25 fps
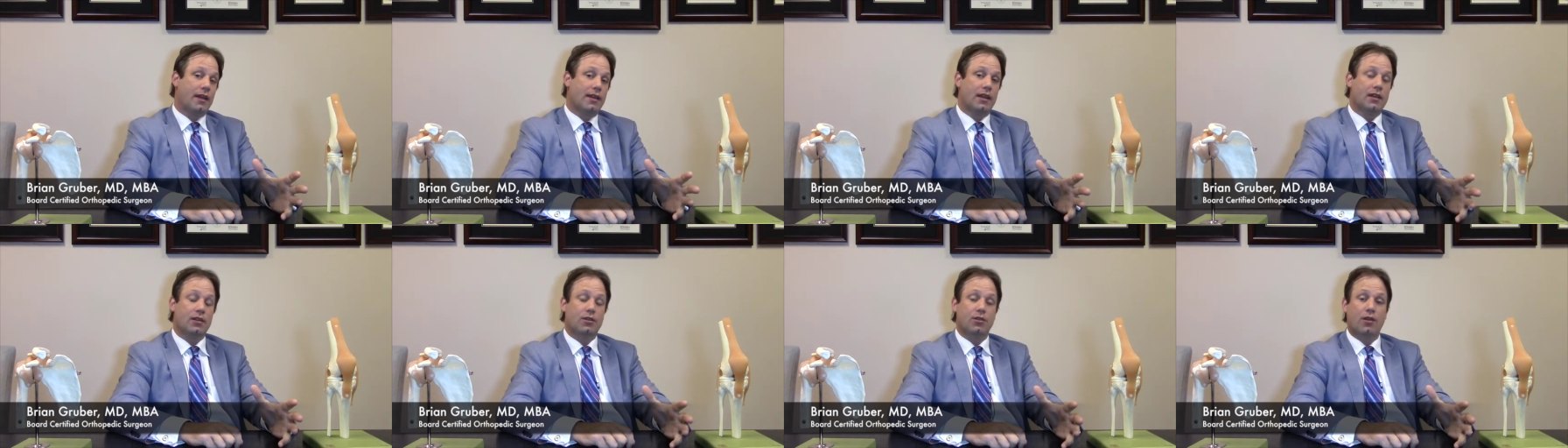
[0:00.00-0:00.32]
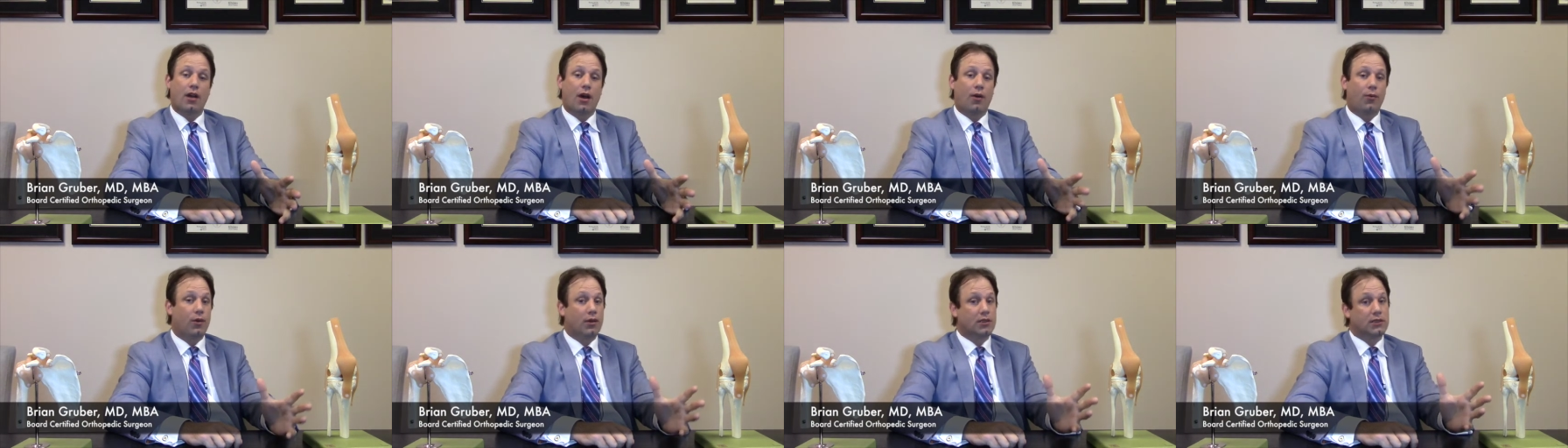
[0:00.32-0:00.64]
They do
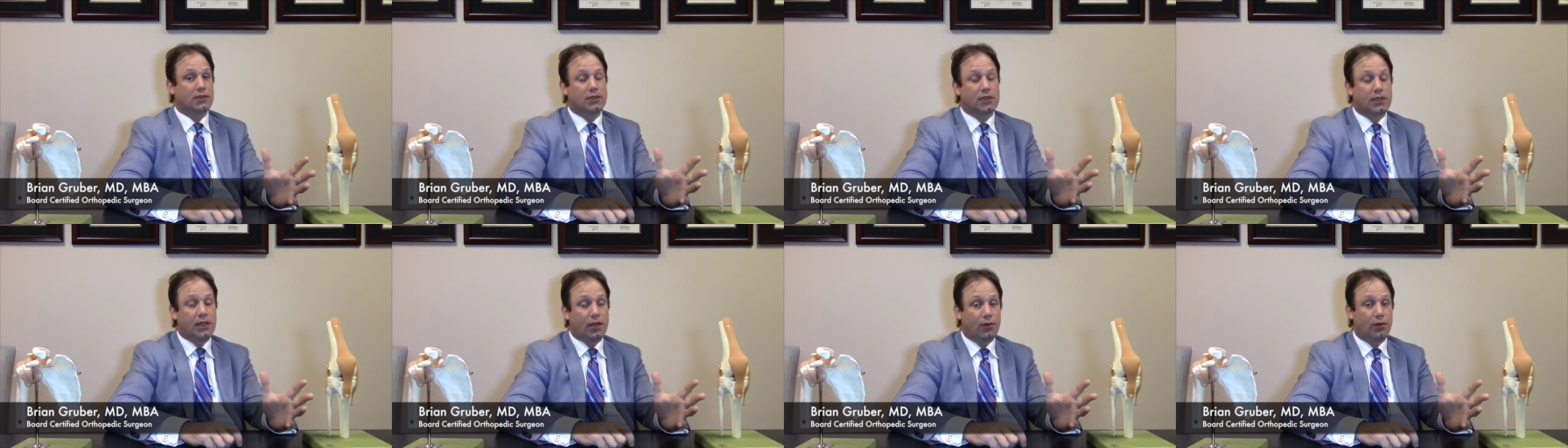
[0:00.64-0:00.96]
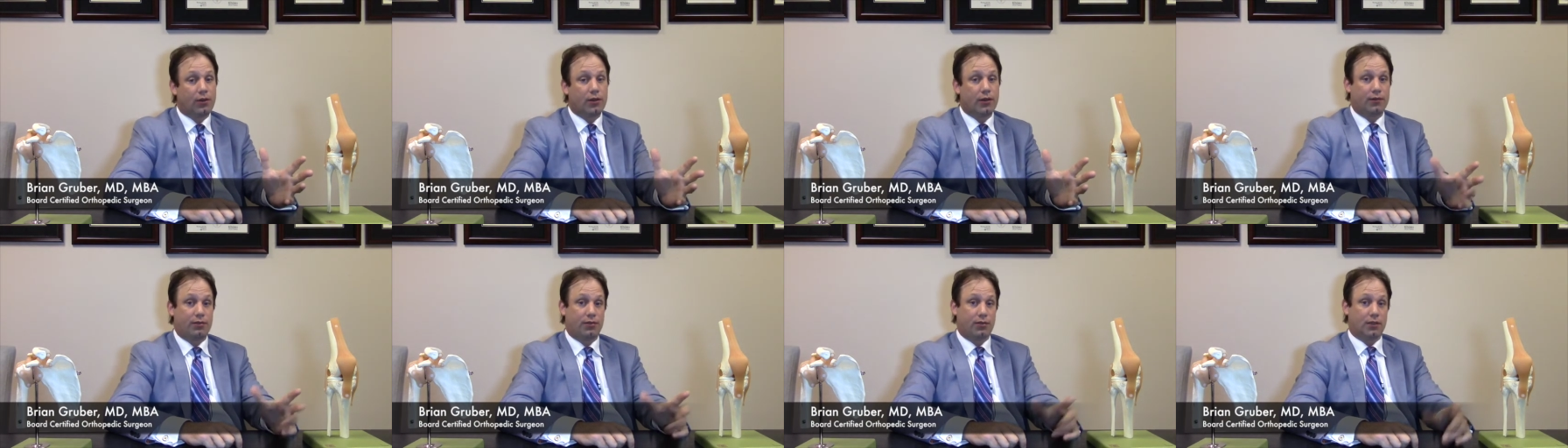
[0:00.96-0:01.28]
not want
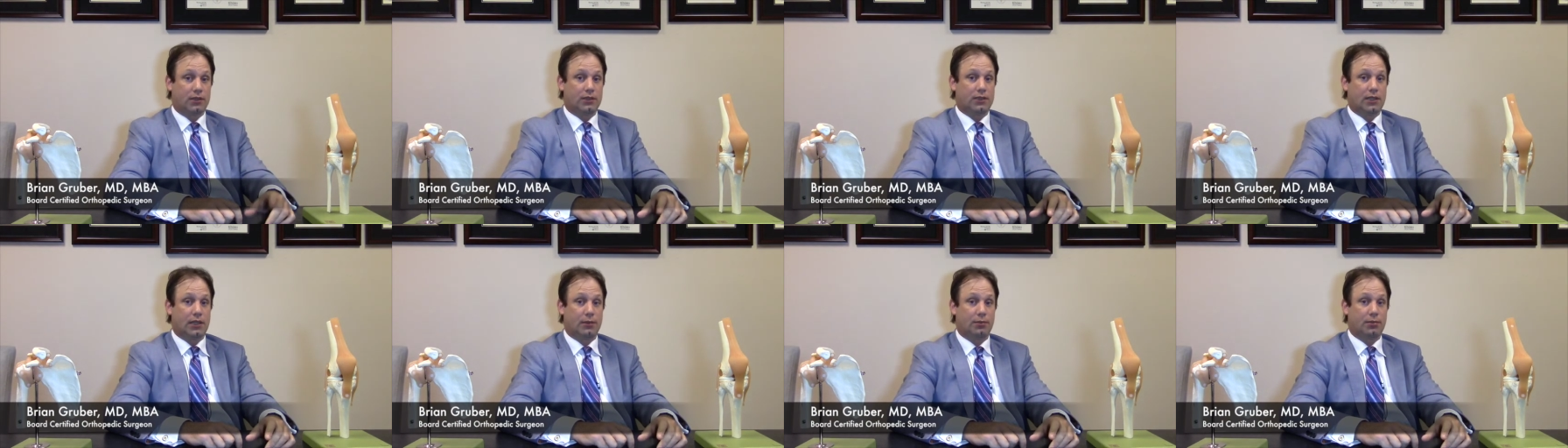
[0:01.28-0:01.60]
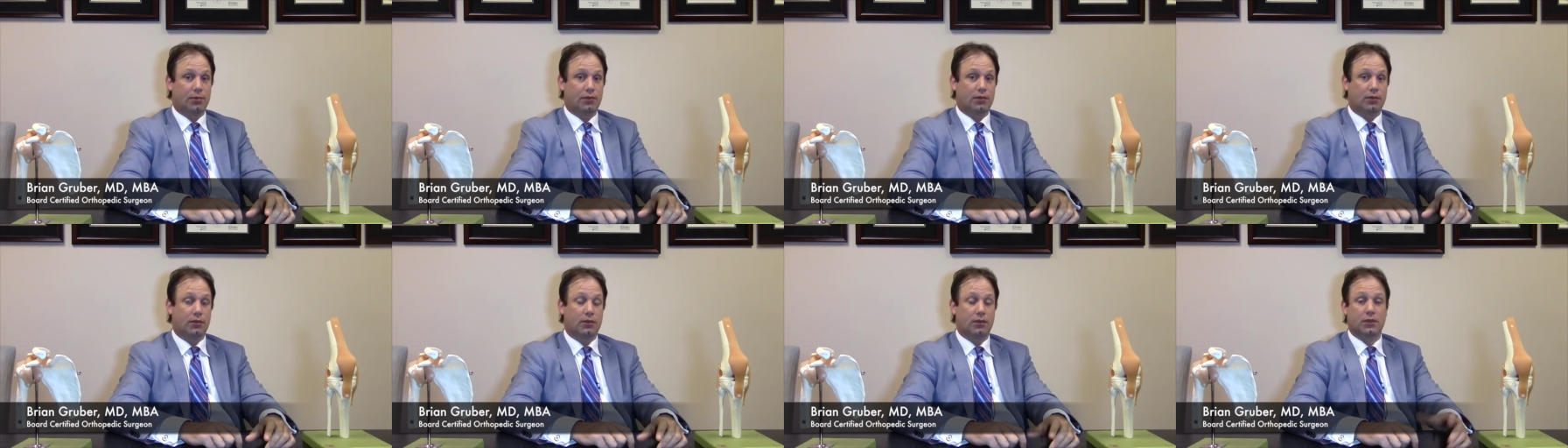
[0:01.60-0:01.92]
steroid, for
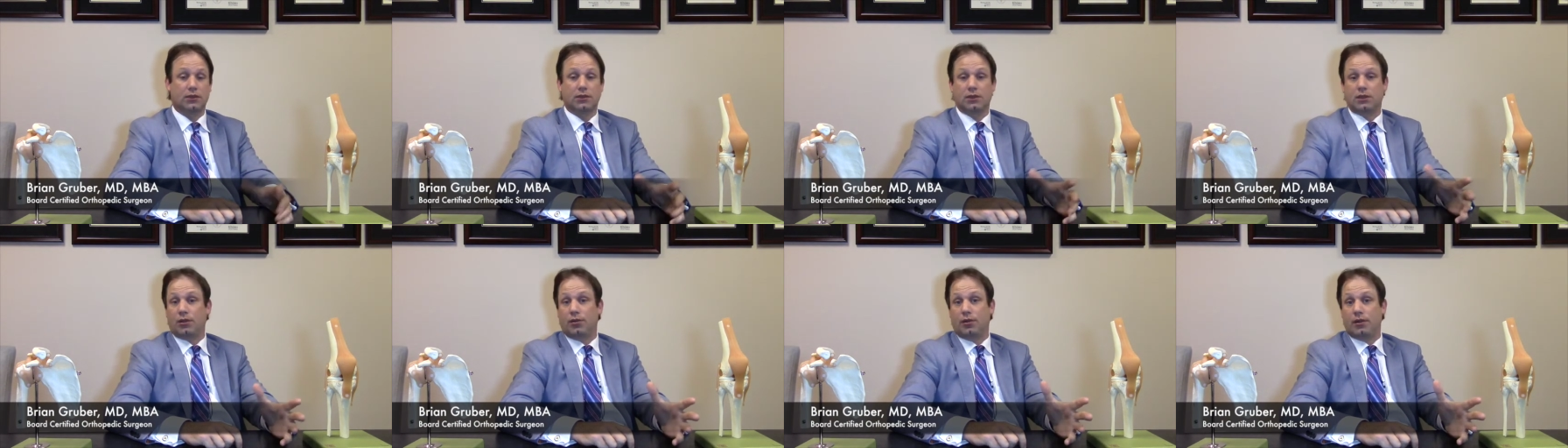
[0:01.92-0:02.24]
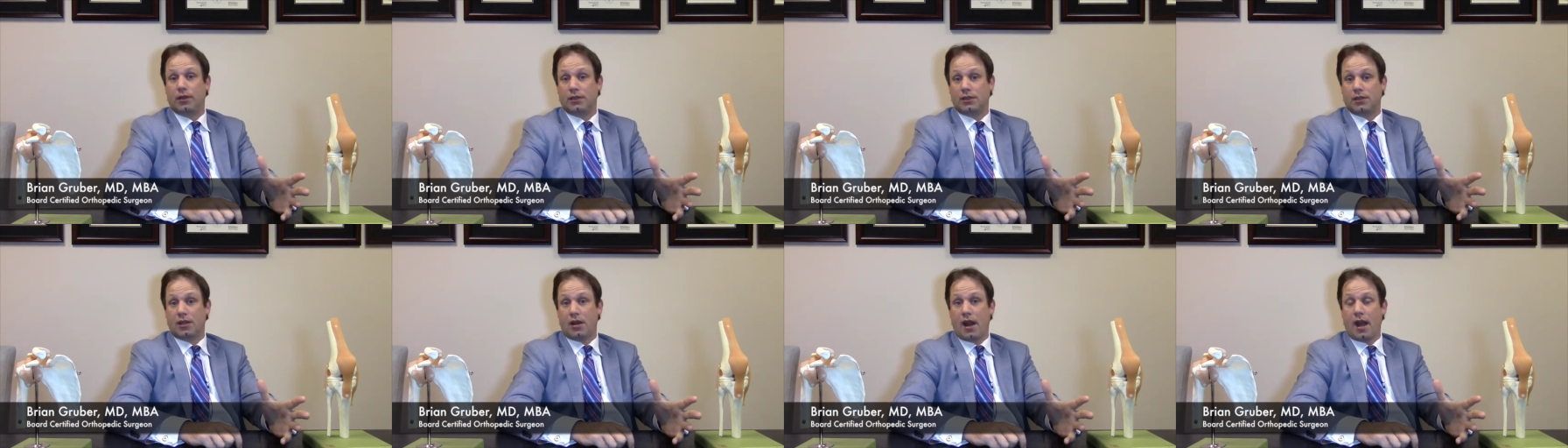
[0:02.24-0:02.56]
example, because
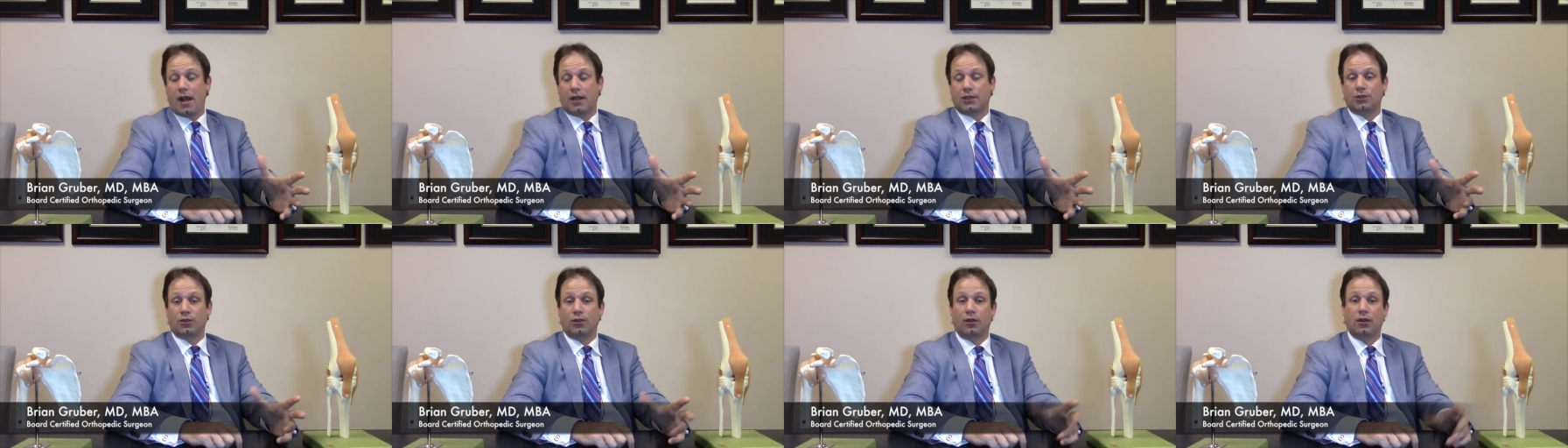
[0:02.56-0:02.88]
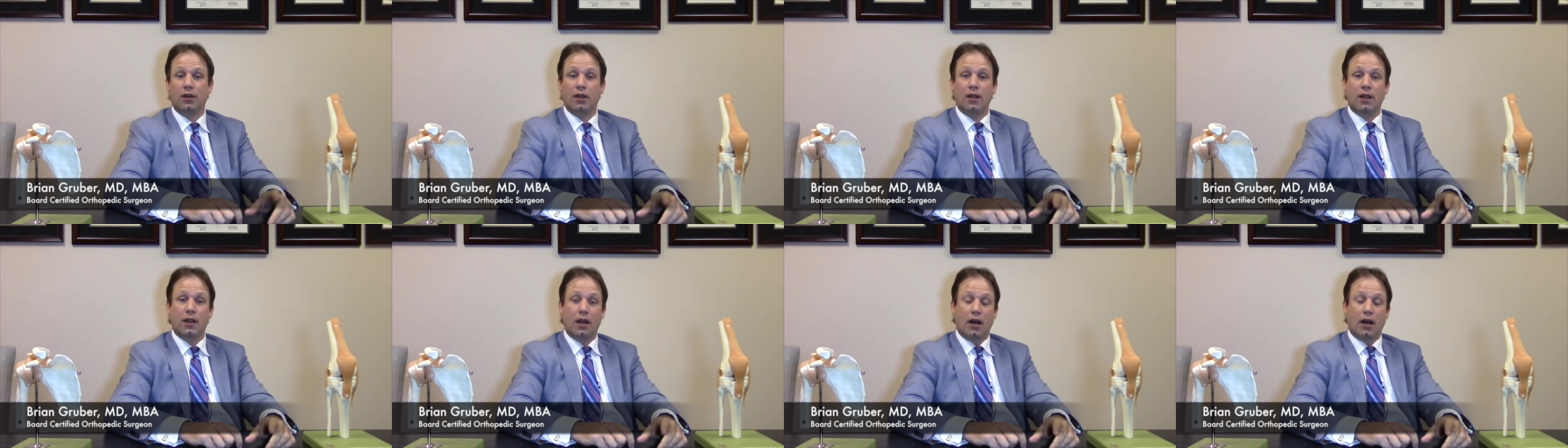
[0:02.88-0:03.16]
steroid isn't natural.